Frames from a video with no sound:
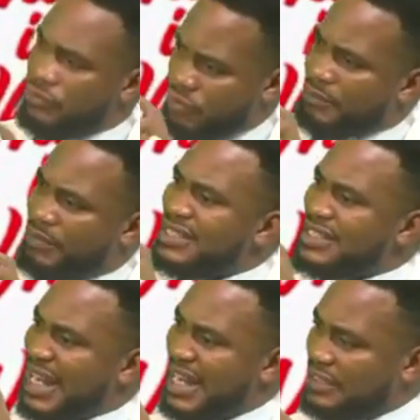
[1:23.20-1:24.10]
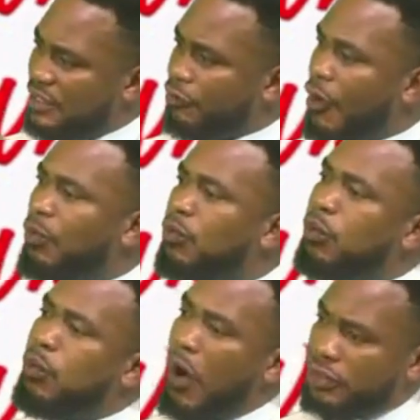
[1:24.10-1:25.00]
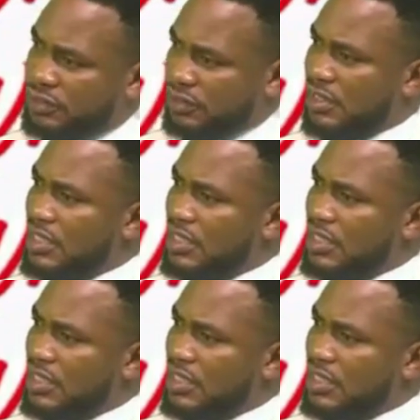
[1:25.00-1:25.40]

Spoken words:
We are being selective of what